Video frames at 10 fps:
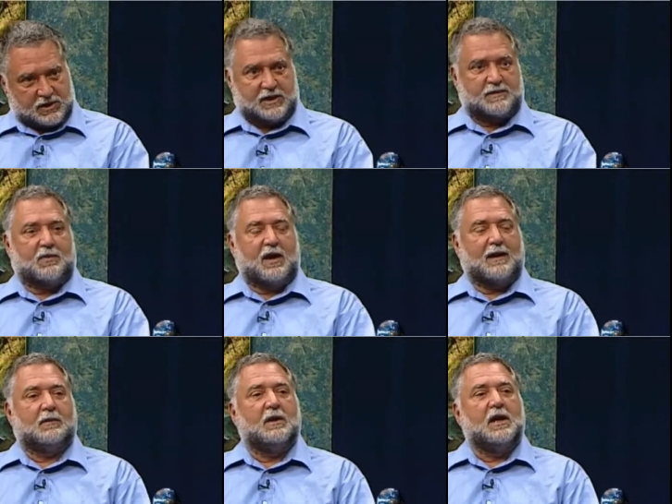to this
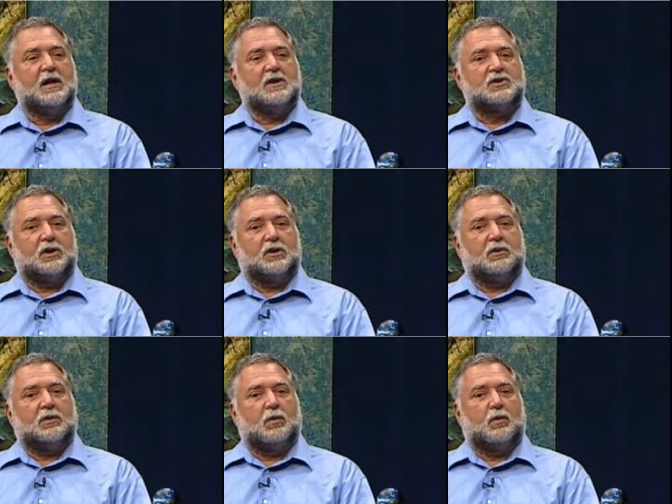problem.
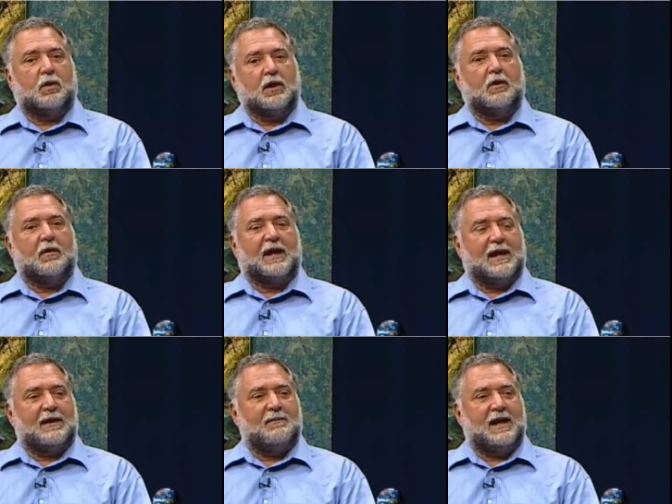So we're going
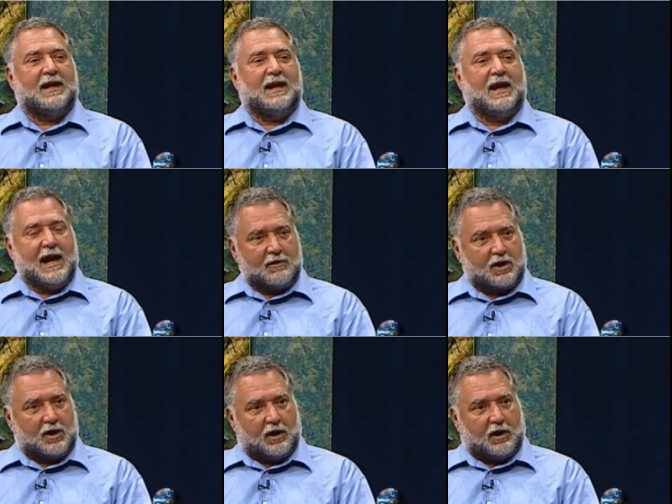ahead and making
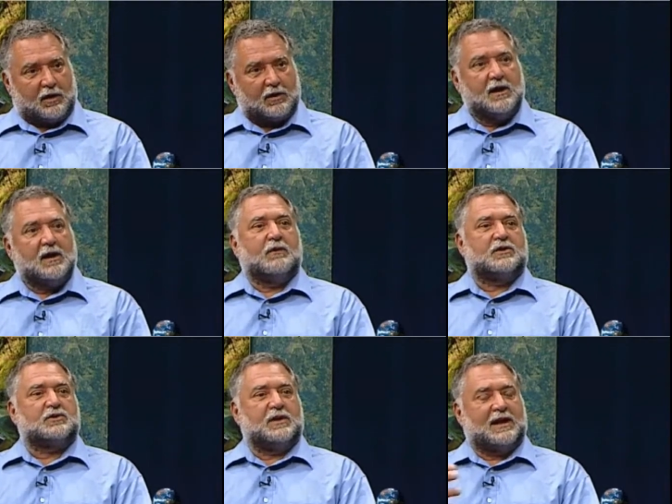alcohol
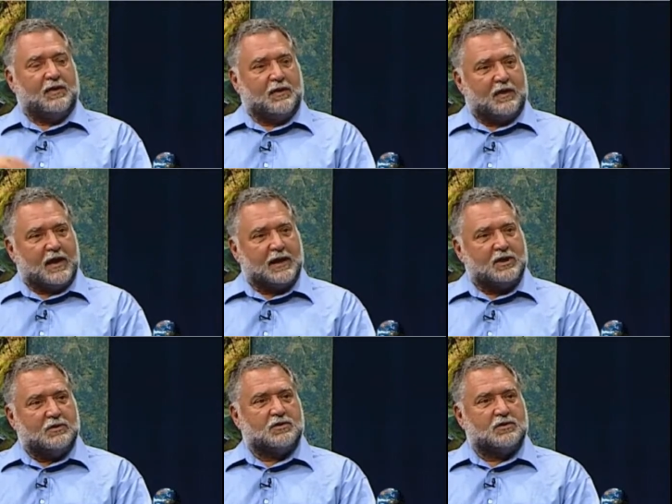which we can
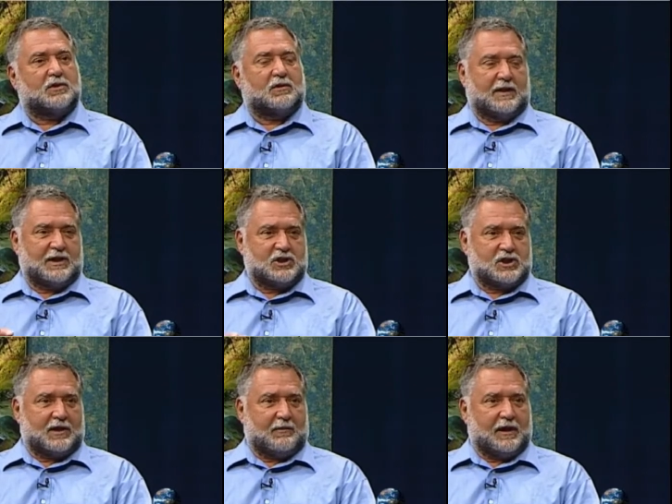then use to run a
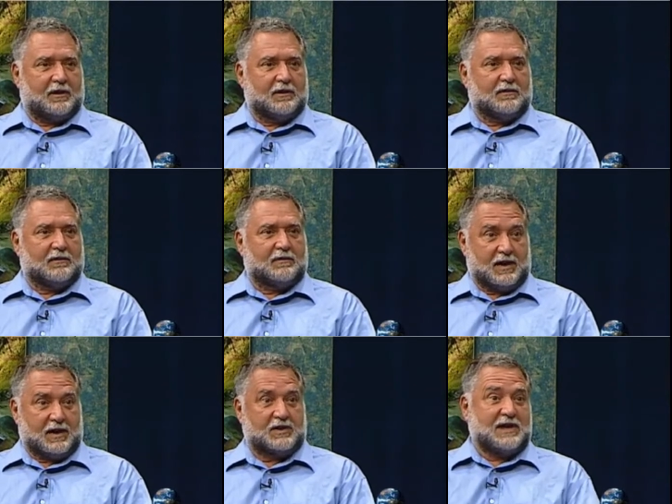generator,
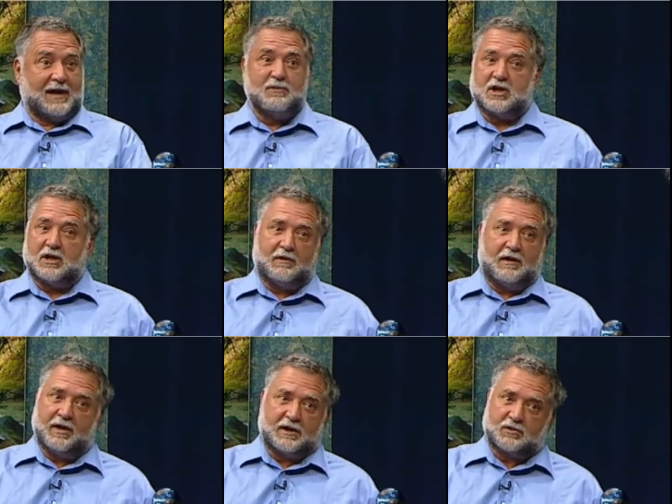the same
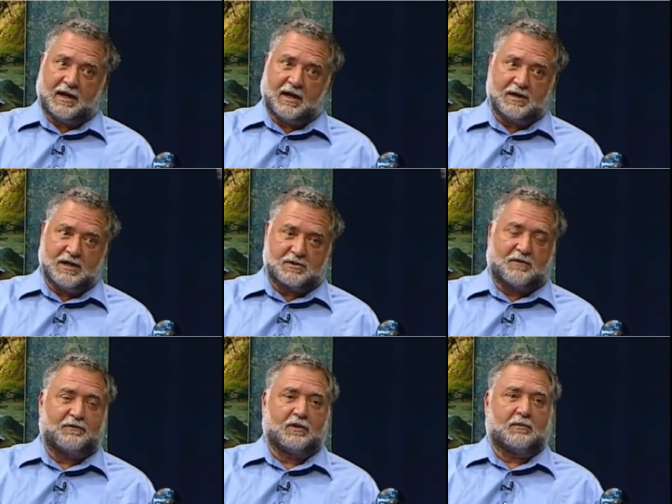generator that's running on
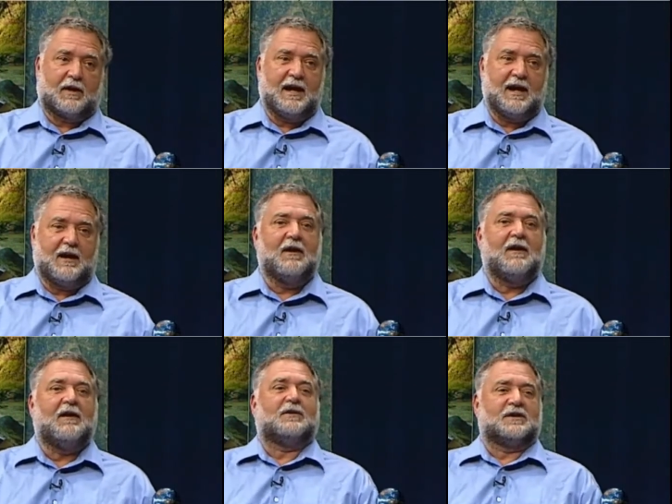diesel fuel right now,
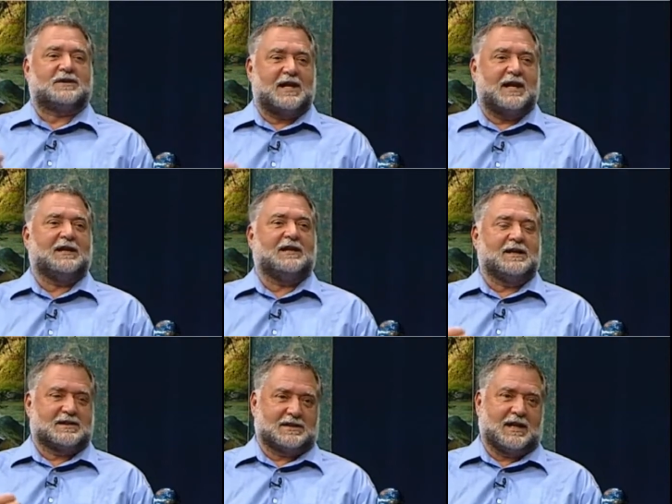for 10
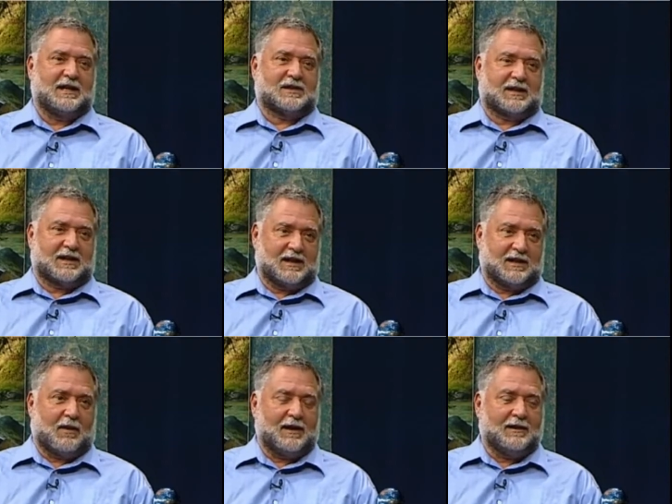cents a
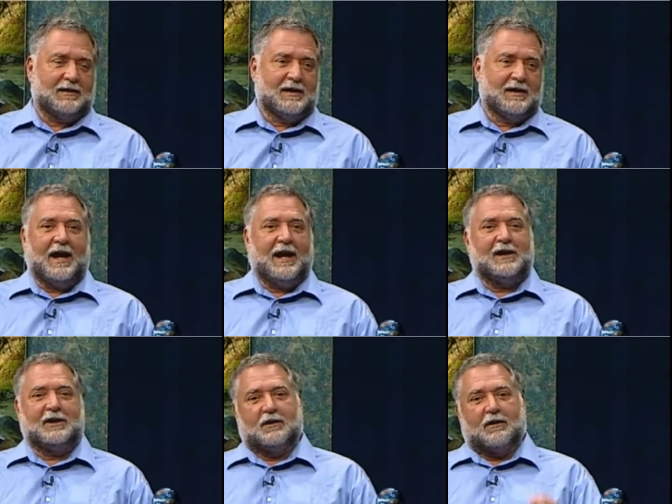kilowatt.
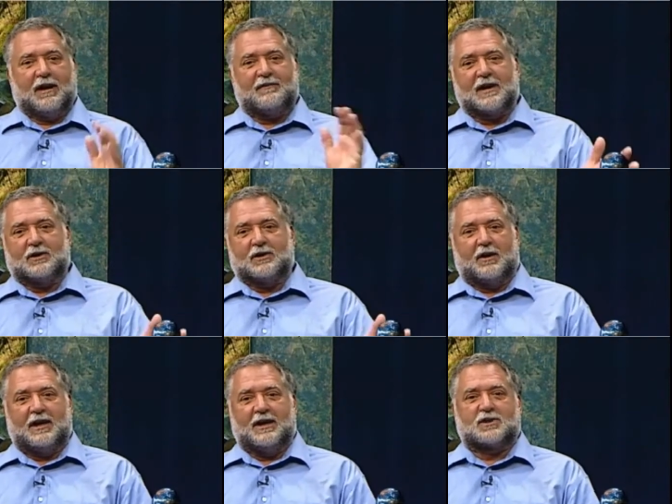And, you know, I've got a
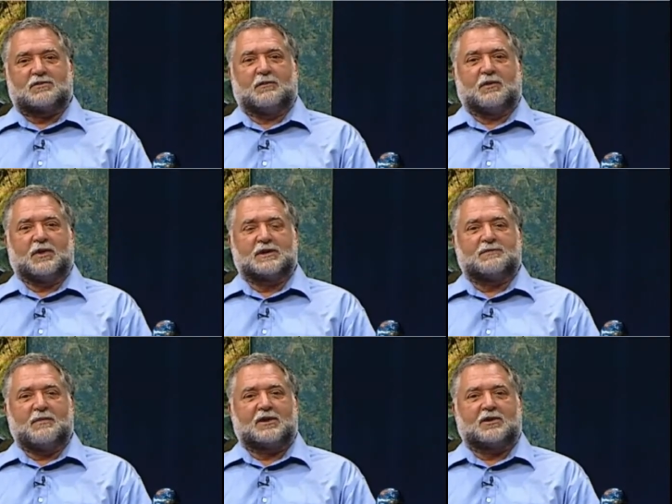long history with this.
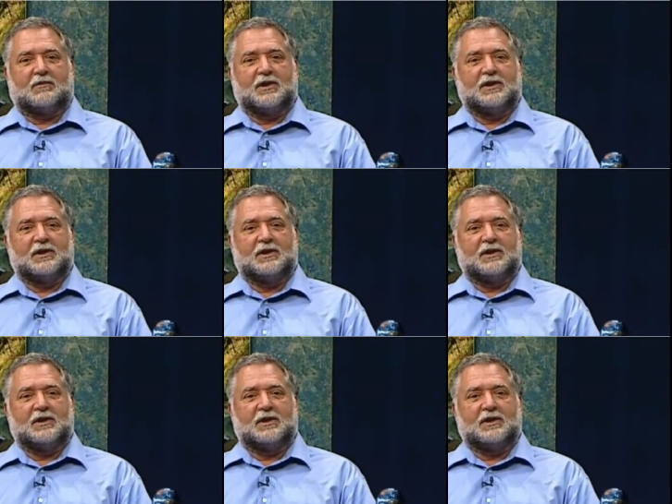Back during